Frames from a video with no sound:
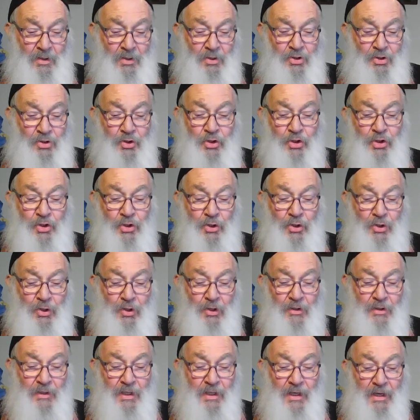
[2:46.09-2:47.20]
Should you
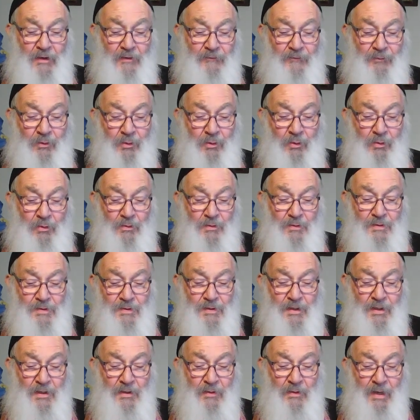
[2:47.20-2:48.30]
not have
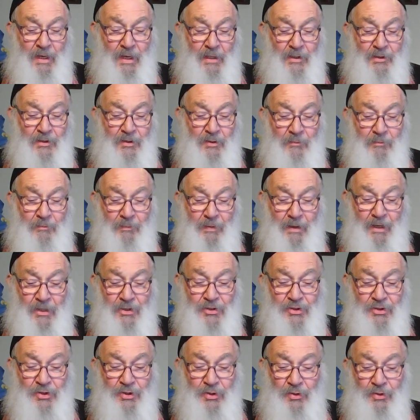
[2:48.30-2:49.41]
also had
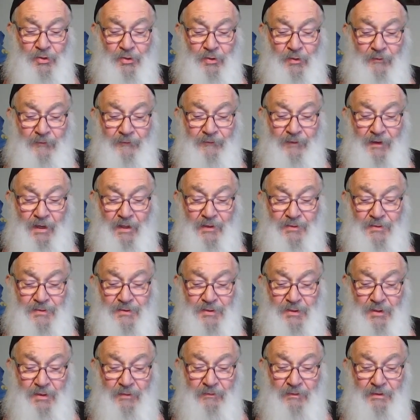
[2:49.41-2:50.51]
compassion on your fellow
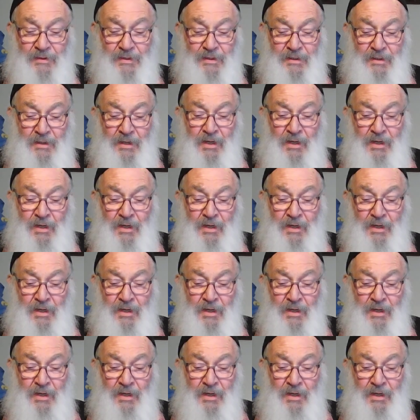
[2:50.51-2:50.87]
servants,